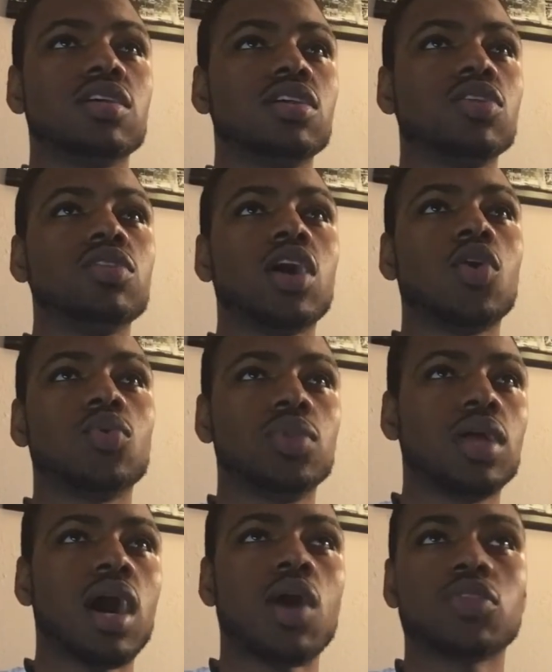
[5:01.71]
you know,
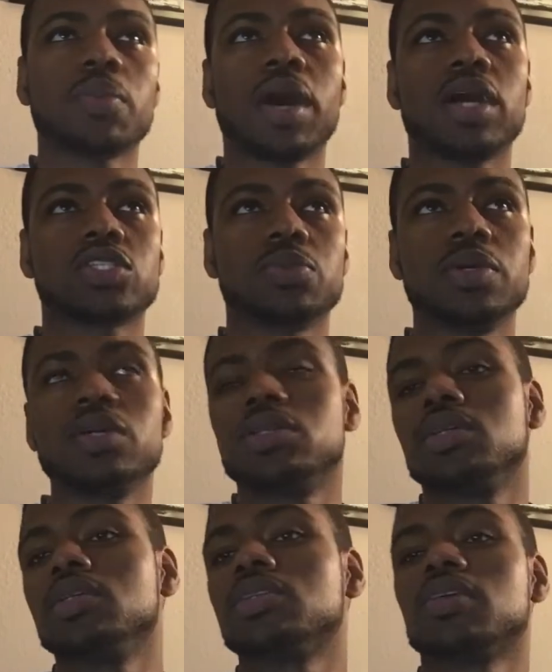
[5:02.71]
all the
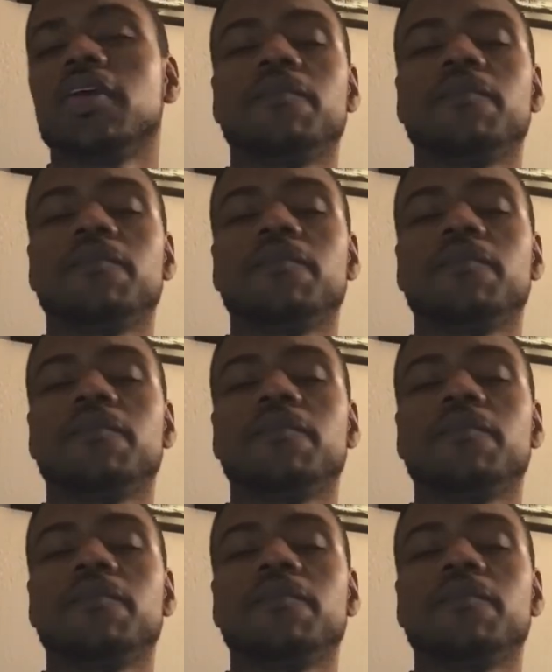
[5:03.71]
possibilities